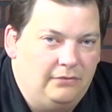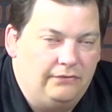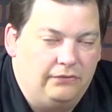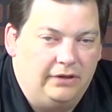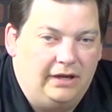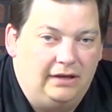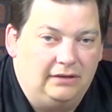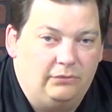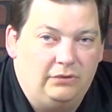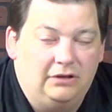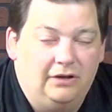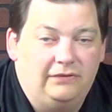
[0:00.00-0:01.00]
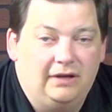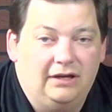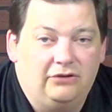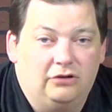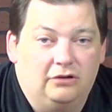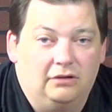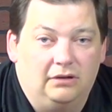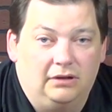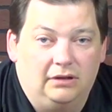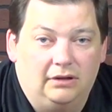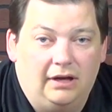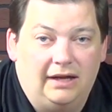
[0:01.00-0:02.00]
for that. We'd love to get
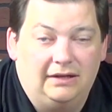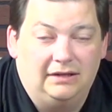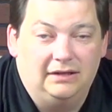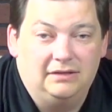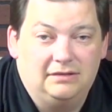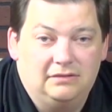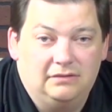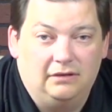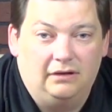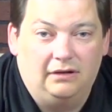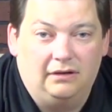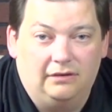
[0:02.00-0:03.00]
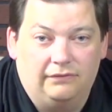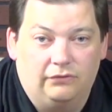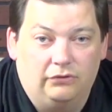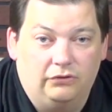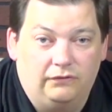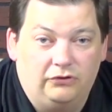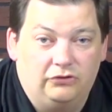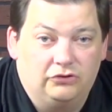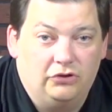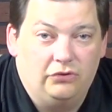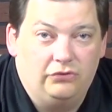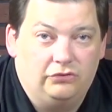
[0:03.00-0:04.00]
your ideas for future
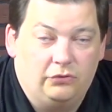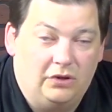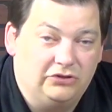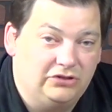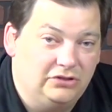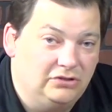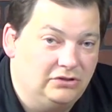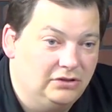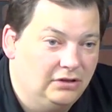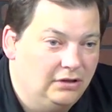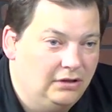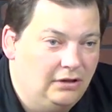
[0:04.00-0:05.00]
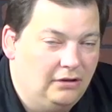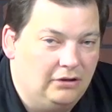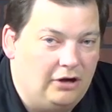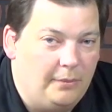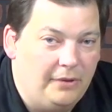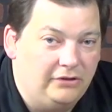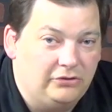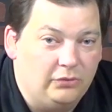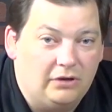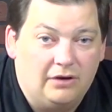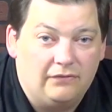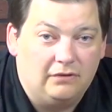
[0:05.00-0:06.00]
shows, questions, comments,
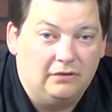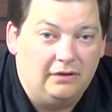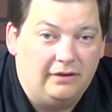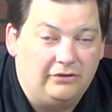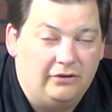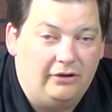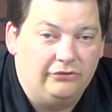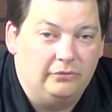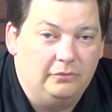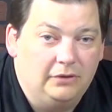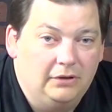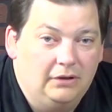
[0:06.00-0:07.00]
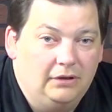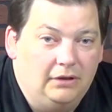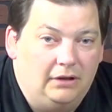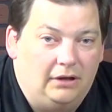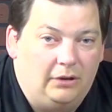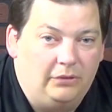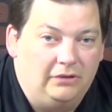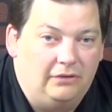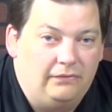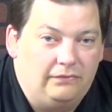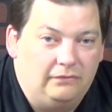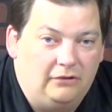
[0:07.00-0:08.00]
whatever. That's awesome. We
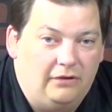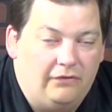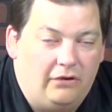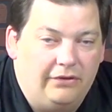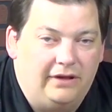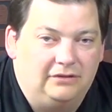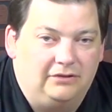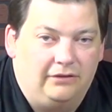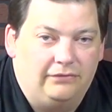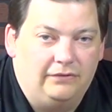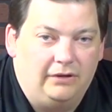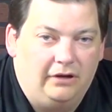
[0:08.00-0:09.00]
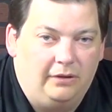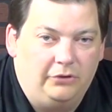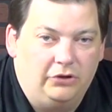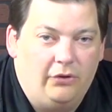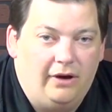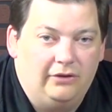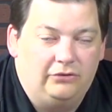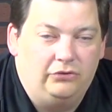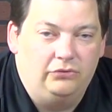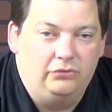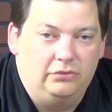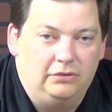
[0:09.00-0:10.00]
love all that stuff. You can go out
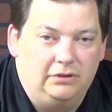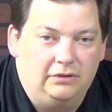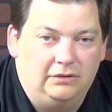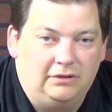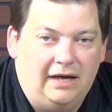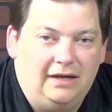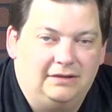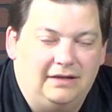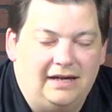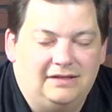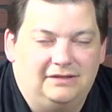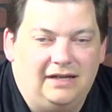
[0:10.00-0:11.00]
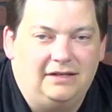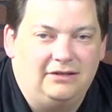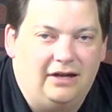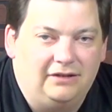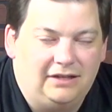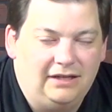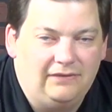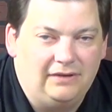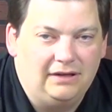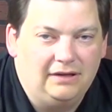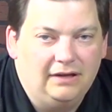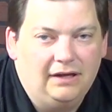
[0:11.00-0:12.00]
to
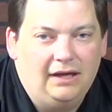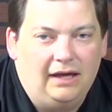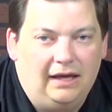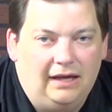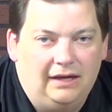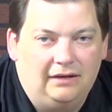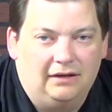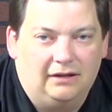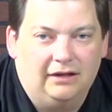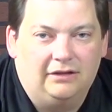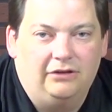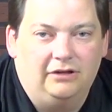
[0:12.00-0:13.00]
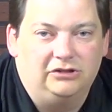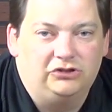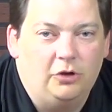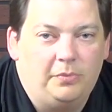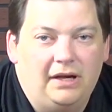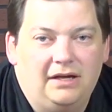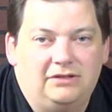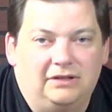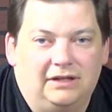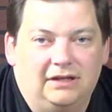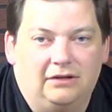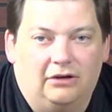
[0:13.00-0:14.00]
tech-zen.tv and click the show page
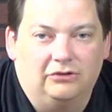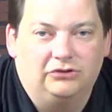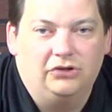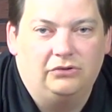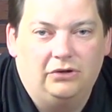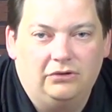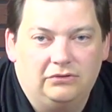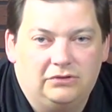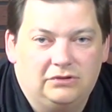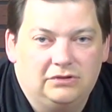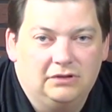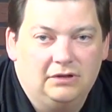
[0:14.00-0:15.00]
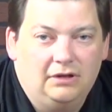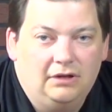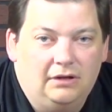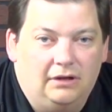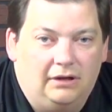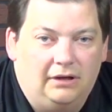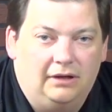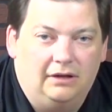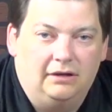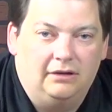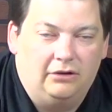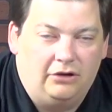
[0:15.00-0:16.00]
and get our show notes,
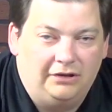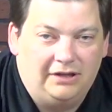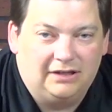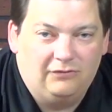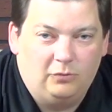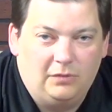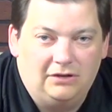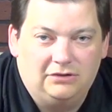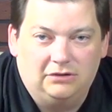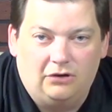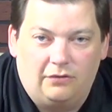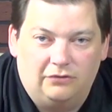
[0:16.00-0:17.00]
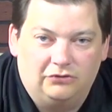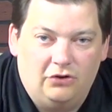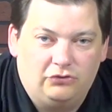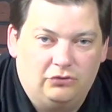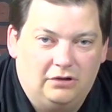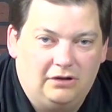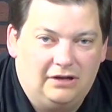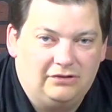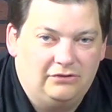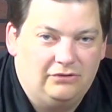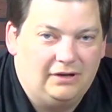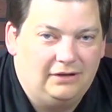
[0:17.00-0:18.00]
contact information. All our social
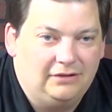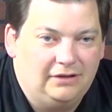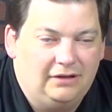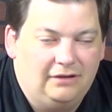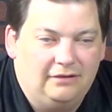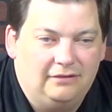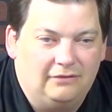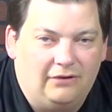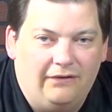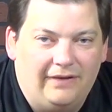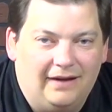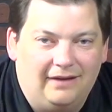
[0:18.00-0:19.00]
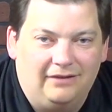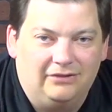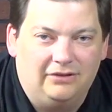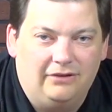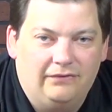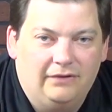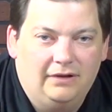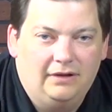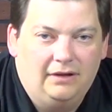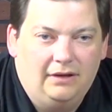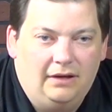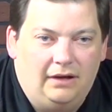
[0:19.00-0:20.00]
connections are out there, all that kind of stuff.
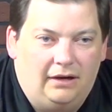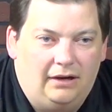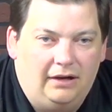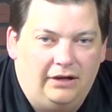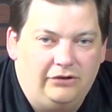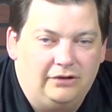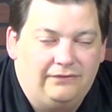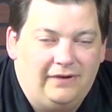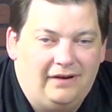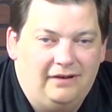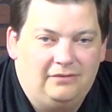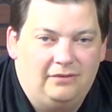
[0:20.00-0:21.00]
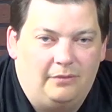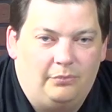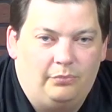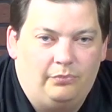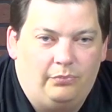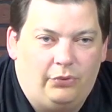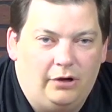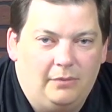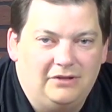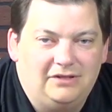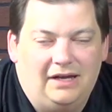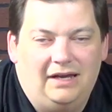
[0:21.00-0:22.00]
And you can find us at pretty
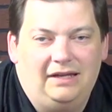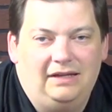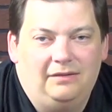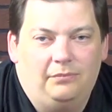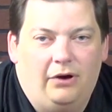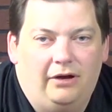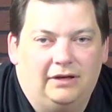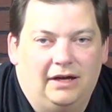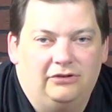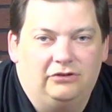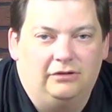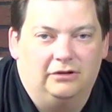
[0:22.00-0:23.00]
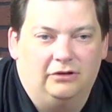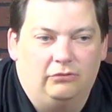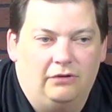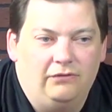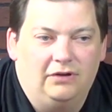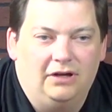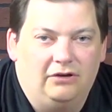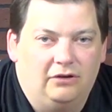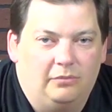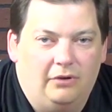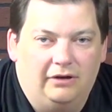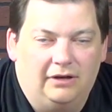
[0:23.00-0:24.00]
much any podcast directory, wherever you get your
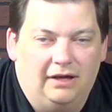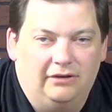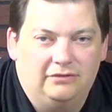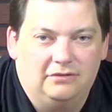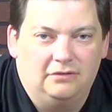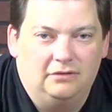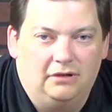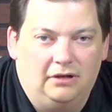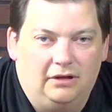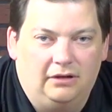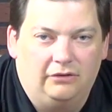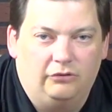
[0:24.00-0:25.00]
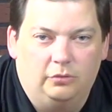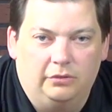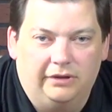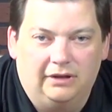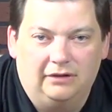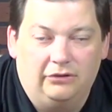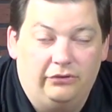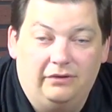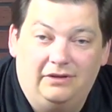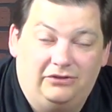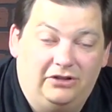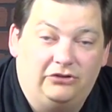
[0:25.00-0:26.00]
podcast normally,
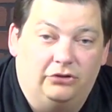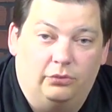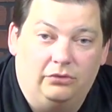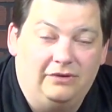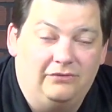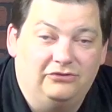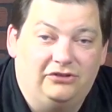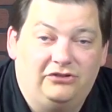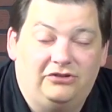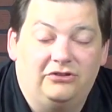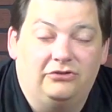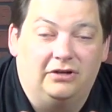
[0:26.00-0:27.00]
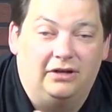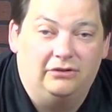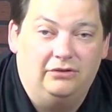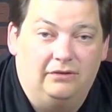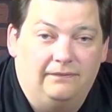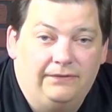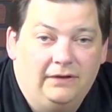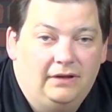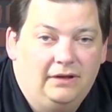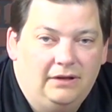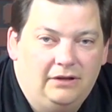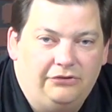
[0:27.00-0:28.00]
including Stitcher. We're even on Stitcher now, too.
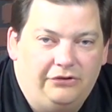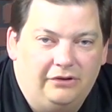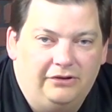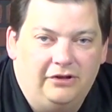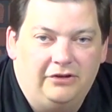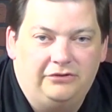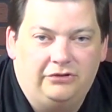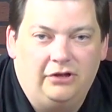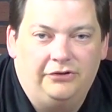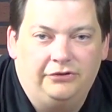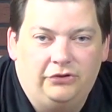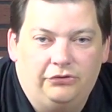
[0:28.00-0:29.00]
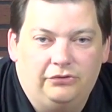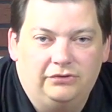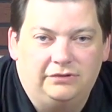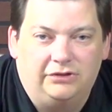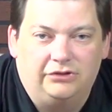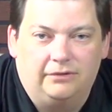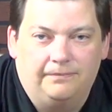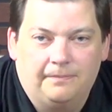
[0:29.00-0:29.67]
So you can listen to us on Stitcher.